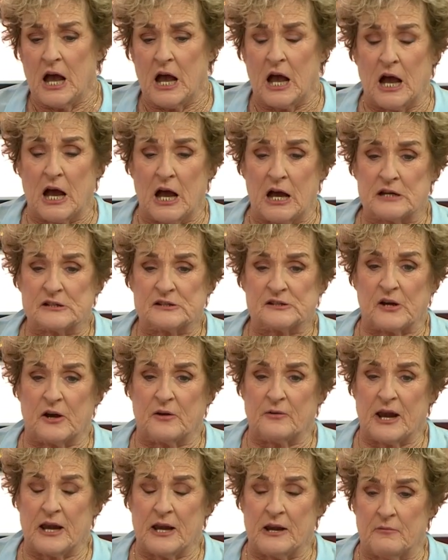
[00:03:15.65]
Uh,
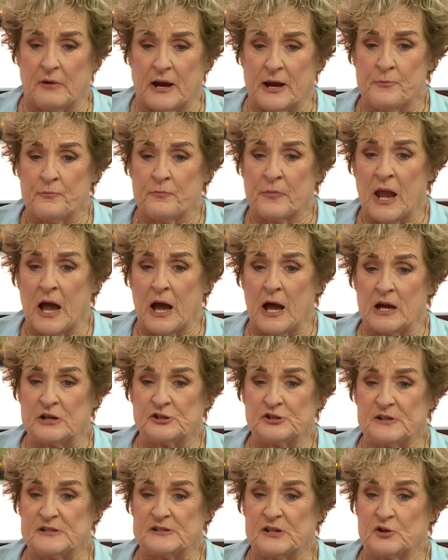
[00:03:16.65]
so." anyway, uh,
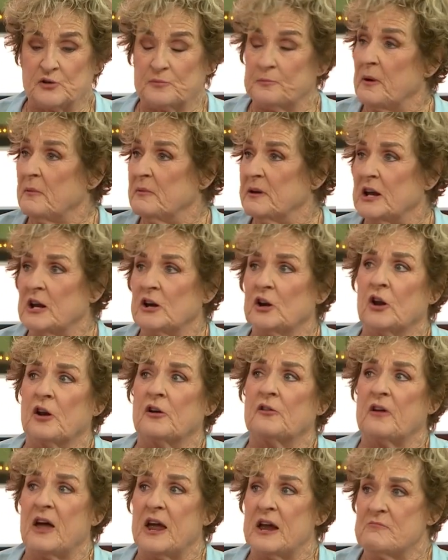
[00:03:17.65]
she said, You'll probably get a
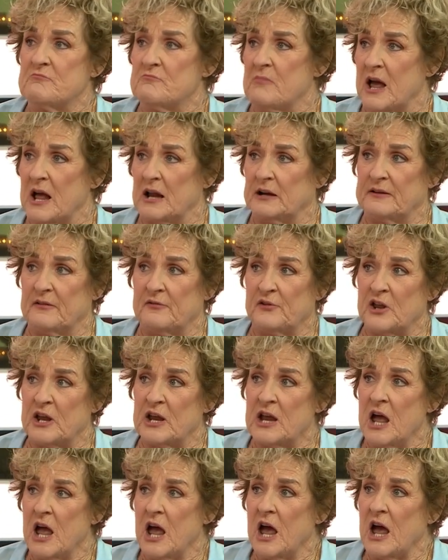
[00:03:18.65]
lot of hate mail and everything.